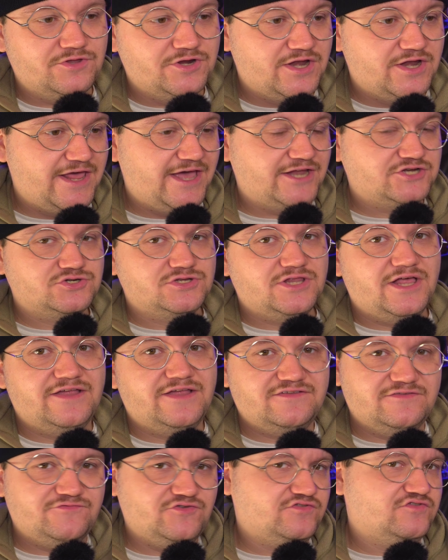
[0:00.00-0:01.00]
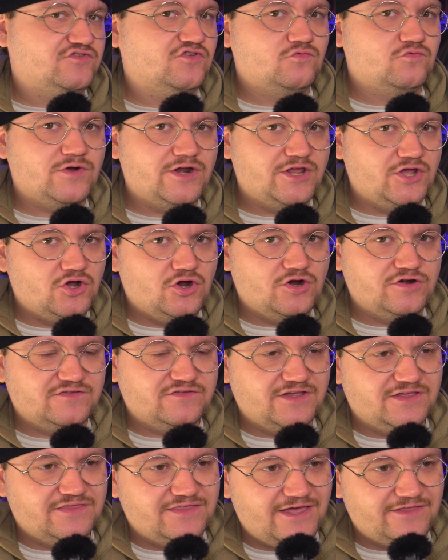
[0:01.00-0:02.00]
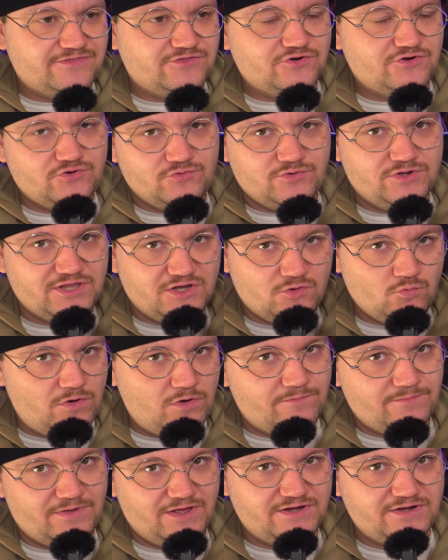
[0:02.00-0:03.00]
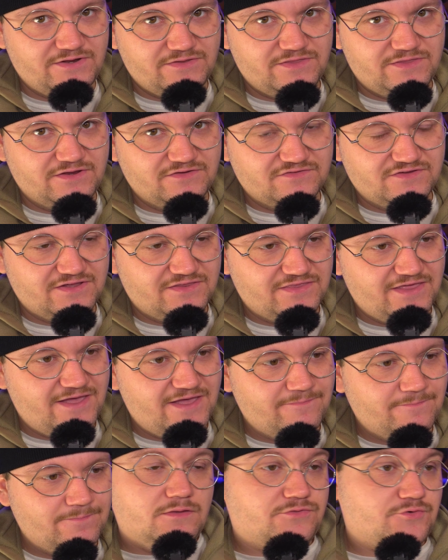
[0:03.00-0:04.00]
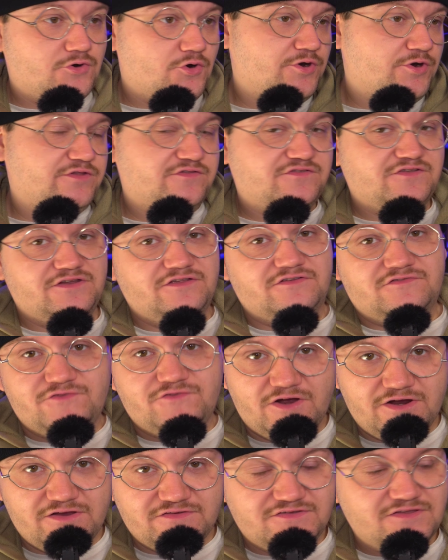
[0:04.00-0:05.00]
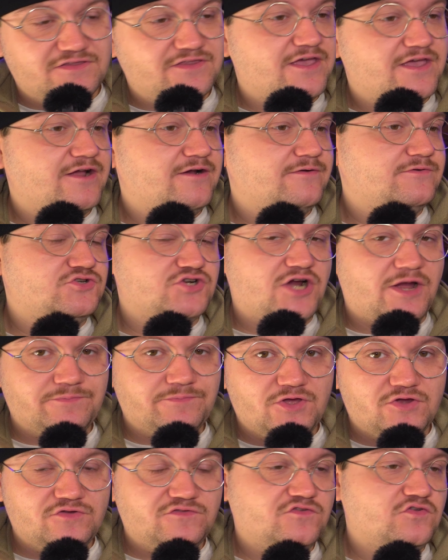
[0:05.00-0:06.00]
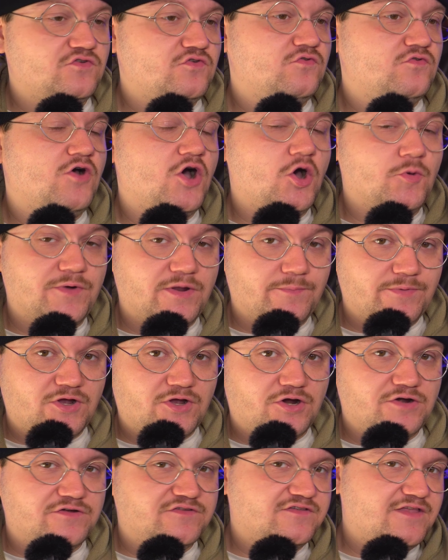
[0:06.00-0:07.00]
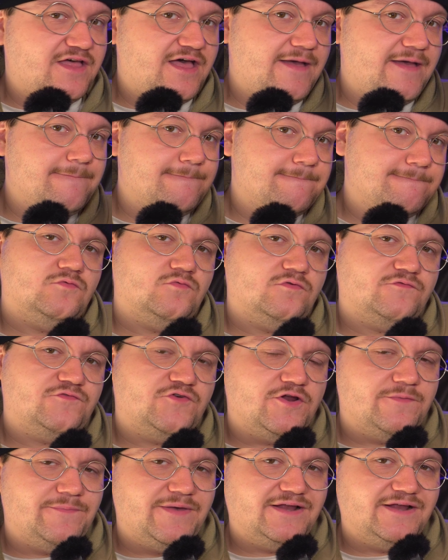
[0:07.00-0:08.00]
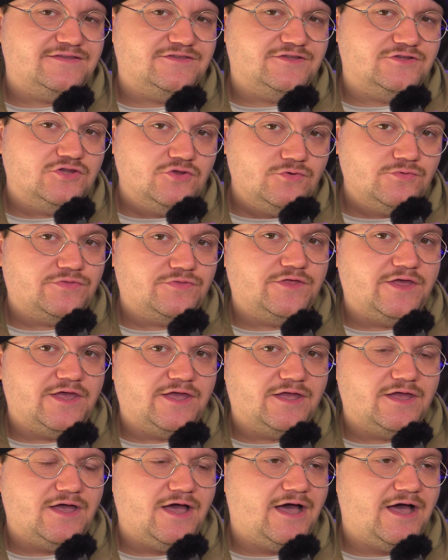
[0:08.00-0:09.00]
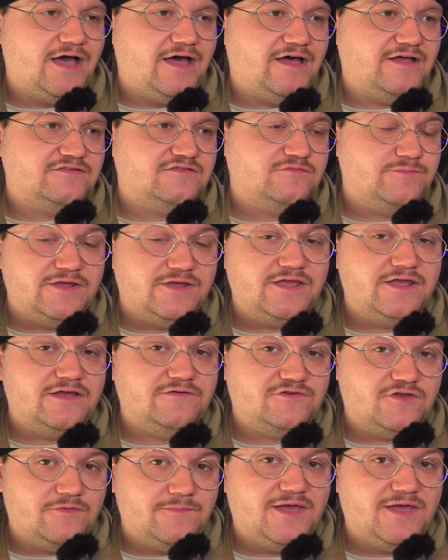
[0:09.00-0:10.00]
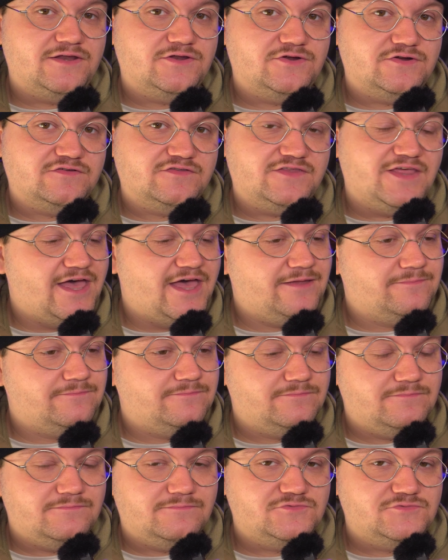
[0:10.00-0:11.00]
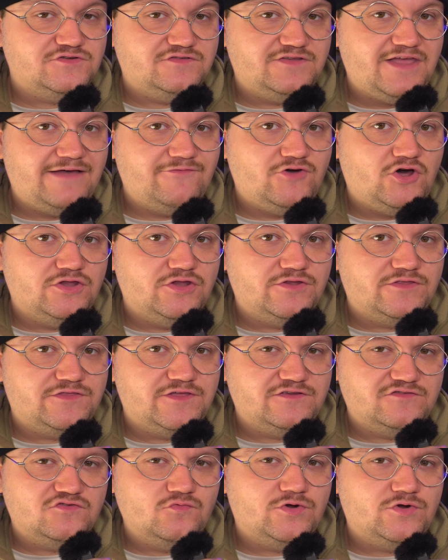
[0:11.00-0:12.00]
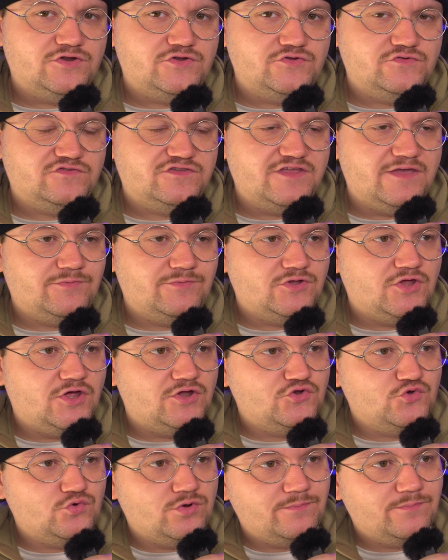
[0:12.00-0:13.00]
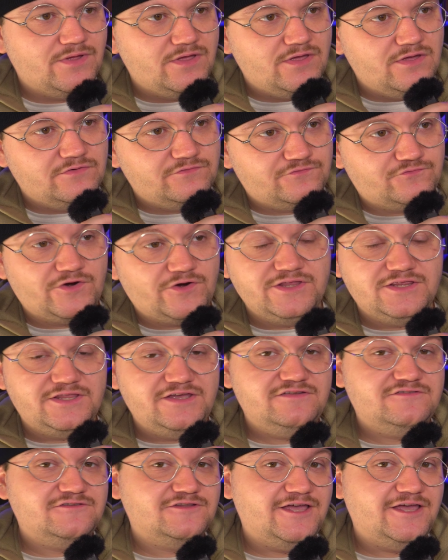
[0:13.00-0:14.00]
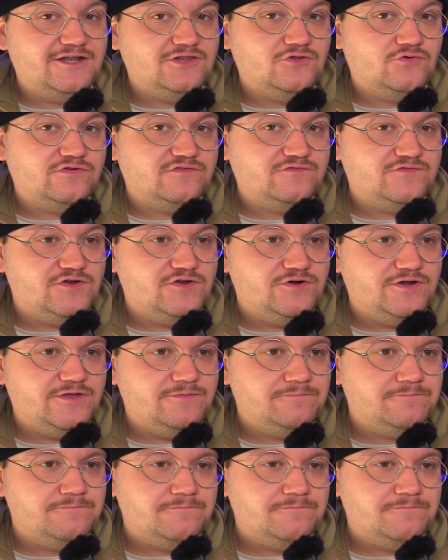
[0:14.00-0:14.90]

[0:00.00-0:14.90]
and a Naturalize if you're still running cards like that. They're doing like one-minded things like that. Throw an Insidious Fungus in there, drop those 2, open up a card slot. Referring back to the loot thing, speaking of commanders that just have all the things you want to do stapled onto them, Freigh Landalor's Fury.